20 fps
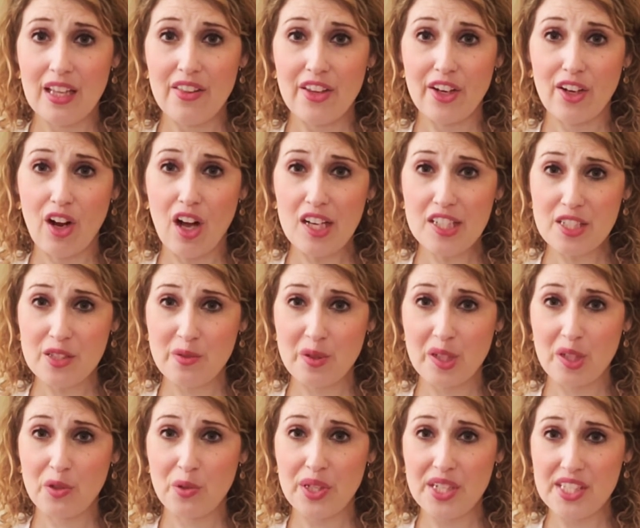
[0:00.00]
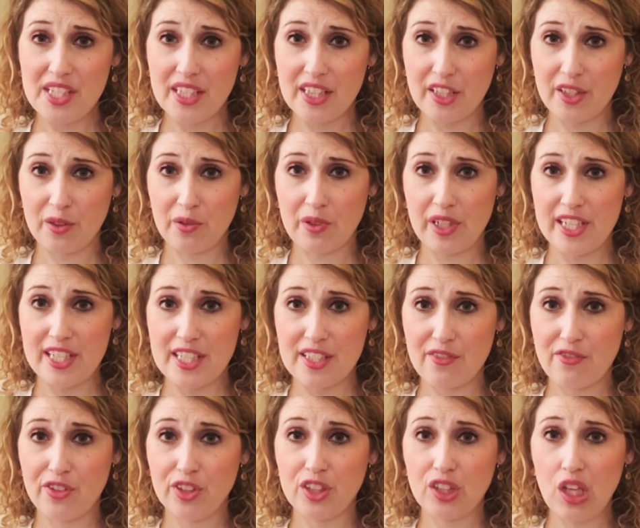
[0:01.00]
they're also increasing their risk
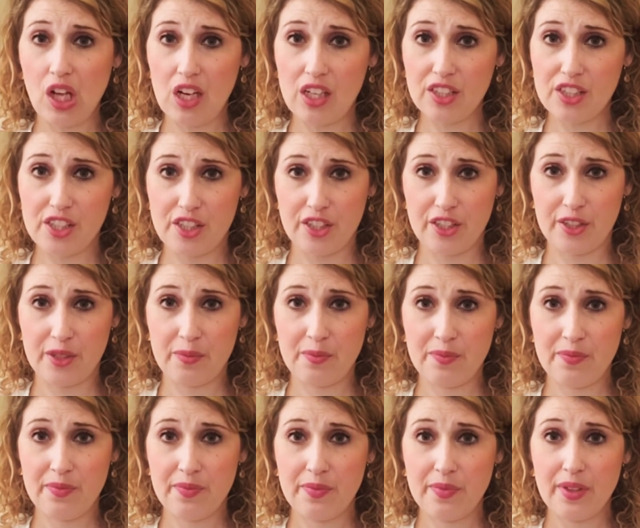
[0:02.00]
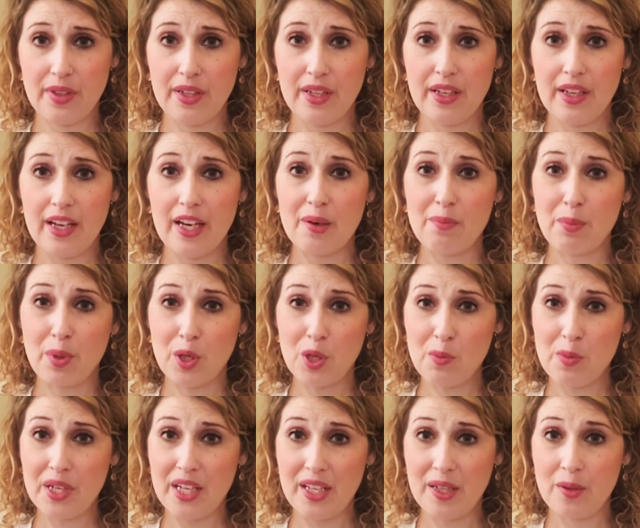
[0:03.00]
for long-term and
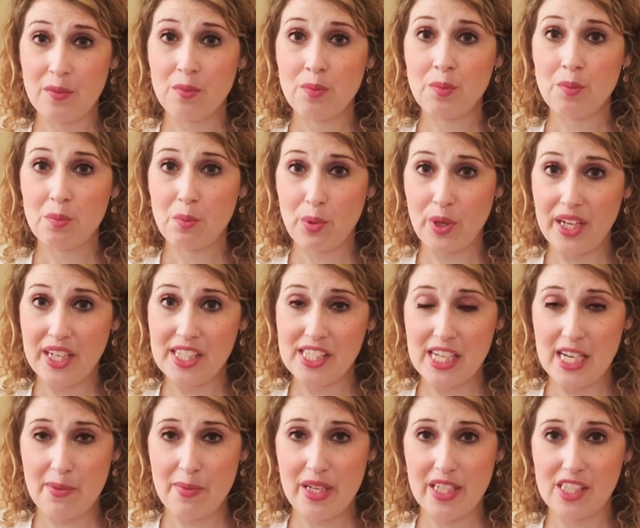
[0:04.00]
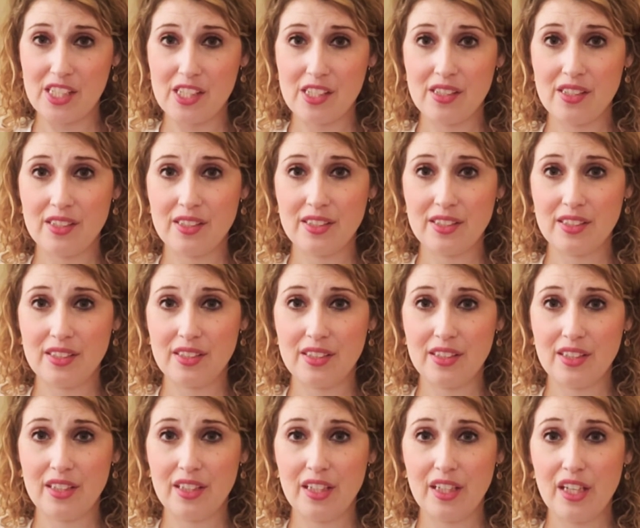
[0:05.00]
permanent brain damage.
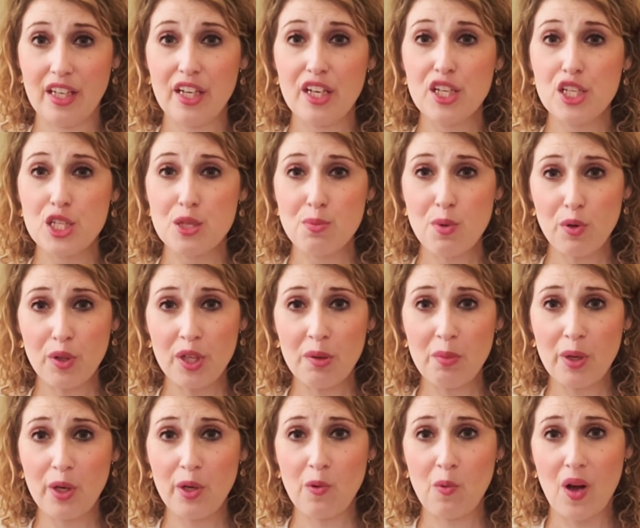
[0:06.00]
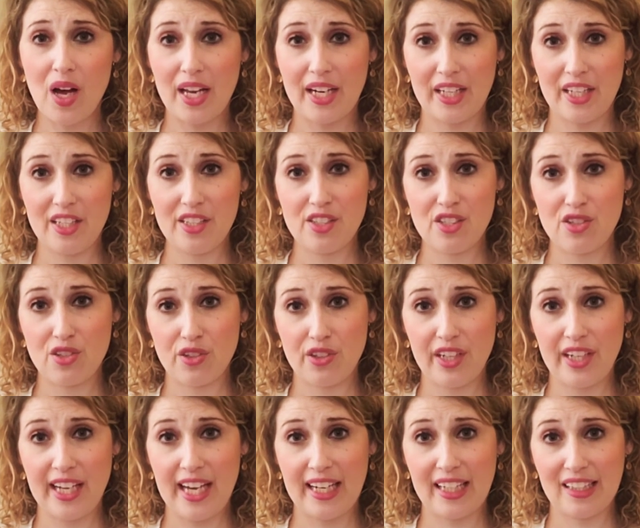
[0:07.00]
Smoking marijuana
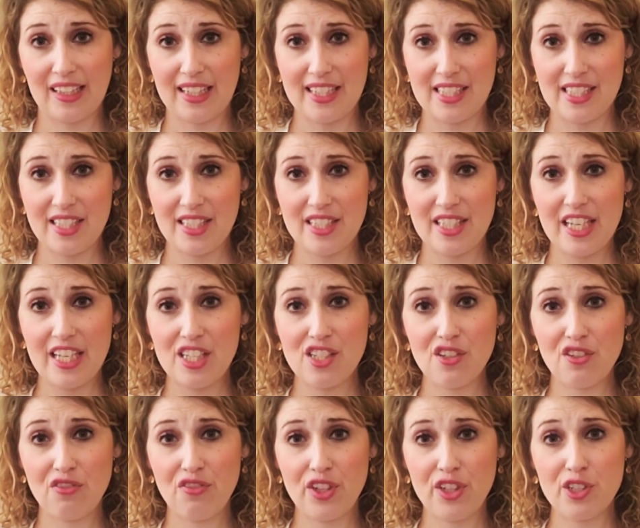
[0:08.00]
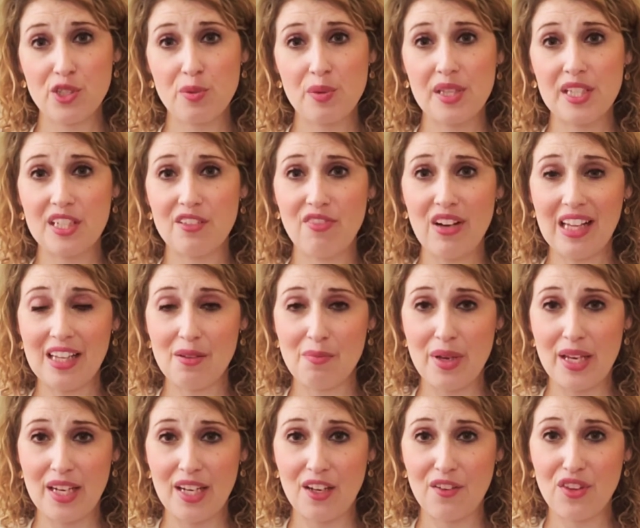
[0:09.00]
during adolescence interferes with the
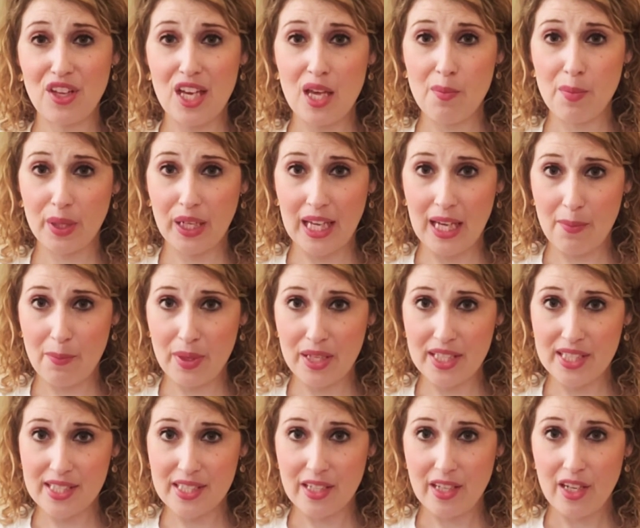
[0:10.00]
development of the hippocampus,